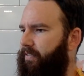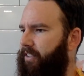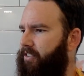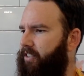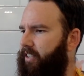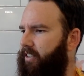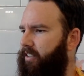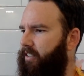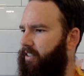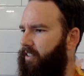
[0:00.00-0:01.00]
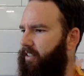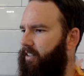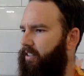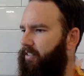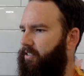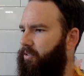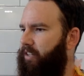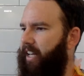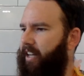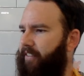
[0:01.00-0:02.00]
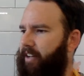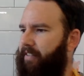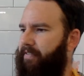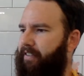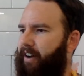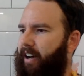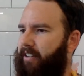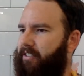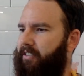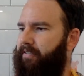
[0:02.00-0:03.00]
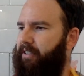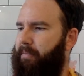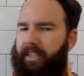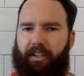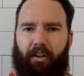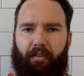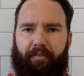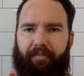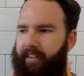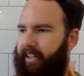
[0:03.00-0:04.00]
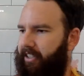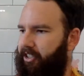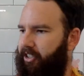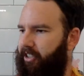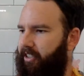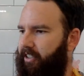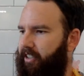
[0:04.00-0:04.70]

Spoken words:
Let's see. Susanna, I've got fox, flamingo, fish.